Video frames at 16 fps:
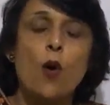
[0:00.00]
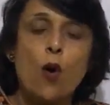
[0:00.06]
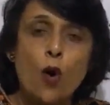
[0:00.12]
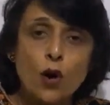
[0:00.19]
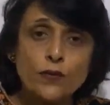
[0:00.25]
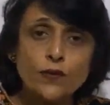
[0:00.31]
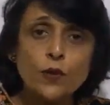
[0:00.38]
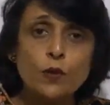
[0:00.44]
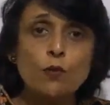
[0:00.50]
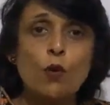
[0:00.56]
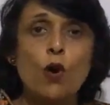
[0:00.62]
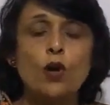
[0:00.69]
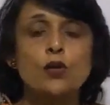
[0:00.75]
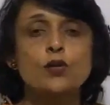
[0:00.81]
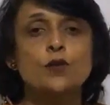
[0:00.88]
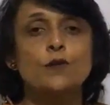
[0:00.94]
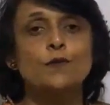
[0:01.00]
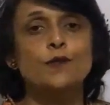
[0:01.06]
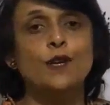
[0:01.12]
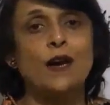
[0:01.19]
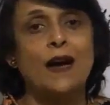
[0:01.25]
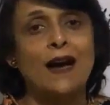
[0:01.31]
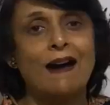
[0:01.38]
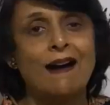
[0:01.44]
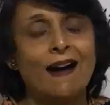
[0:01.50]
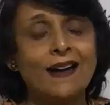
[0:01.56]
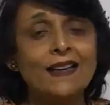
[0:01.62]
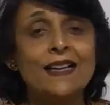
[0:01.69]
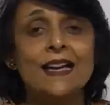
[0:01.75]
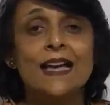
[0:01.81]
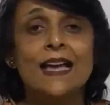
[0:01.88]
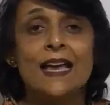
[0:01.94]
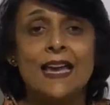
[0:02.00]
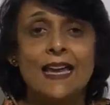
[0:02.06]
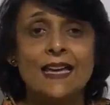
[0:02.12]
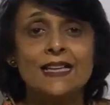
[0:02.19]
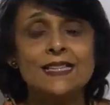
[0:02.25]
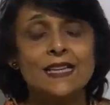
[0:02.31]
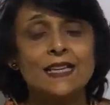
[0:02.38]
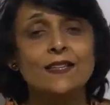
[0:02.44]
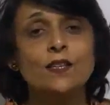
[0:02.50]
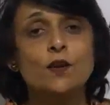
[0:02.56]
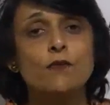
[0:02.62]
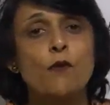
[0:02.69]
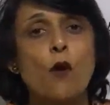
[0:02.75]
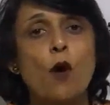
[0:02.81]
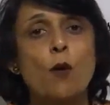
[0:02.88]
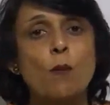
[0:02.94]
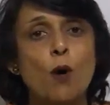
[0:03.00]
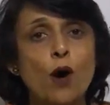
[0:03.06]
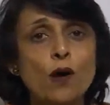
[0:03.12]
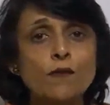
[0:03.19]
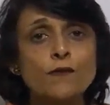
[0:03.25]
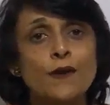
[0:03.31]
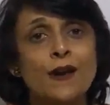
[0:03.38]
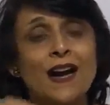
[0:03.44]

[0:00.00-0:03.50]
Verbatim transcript: on the walls of the heart is in the form of